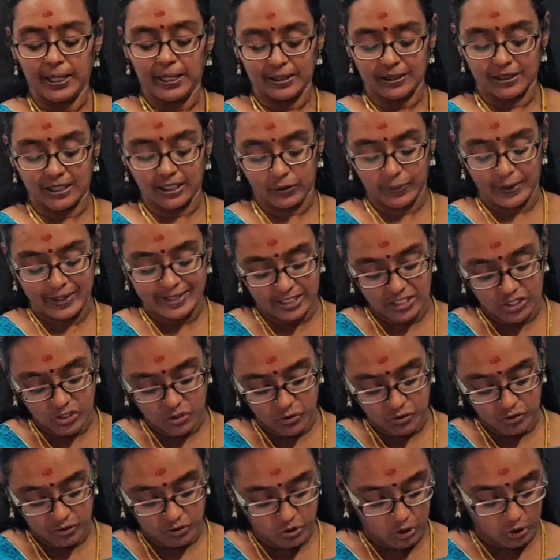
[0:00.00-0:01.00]
The
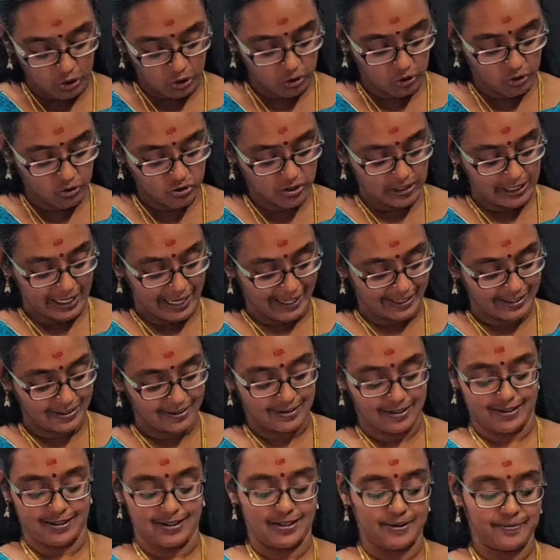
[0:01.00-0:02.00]
questions goes like
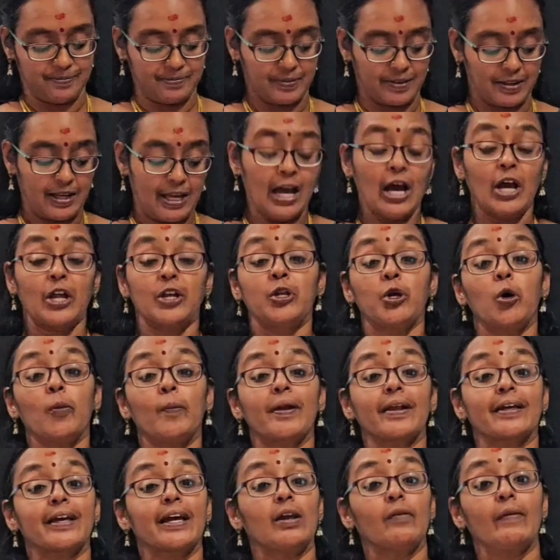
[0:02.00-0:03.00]
this.
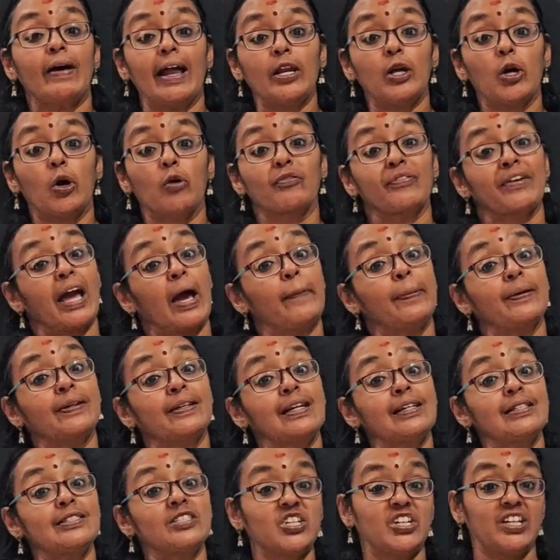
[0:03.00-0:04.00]
Numerical value of
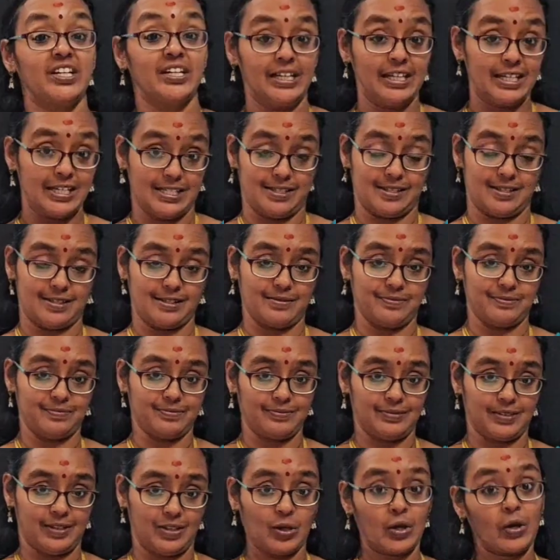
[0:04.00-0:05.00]
capital G is.
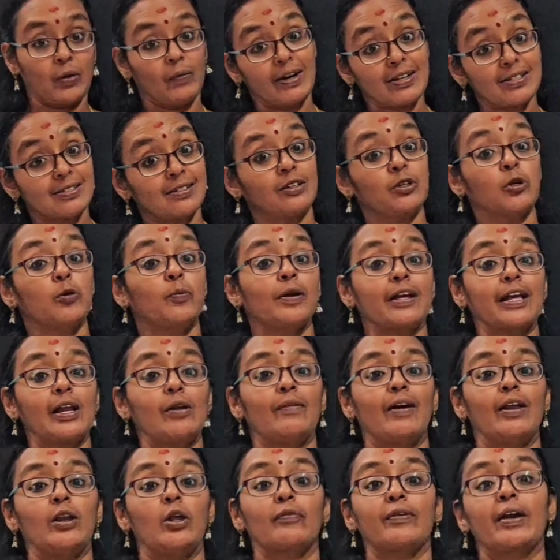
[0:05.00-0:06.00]
Okay, what is the numerical
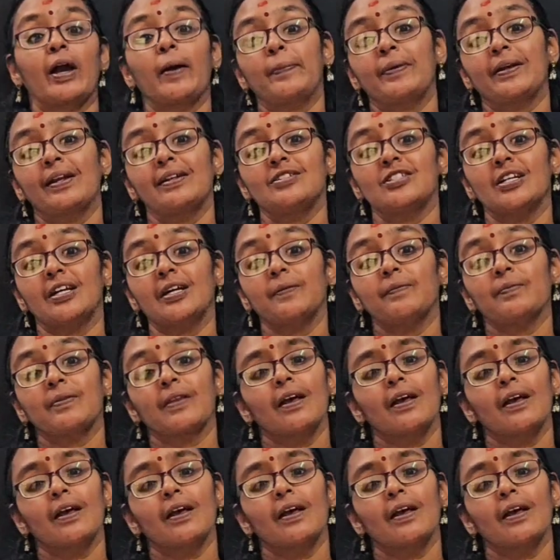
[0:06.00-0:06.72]
value of capital G?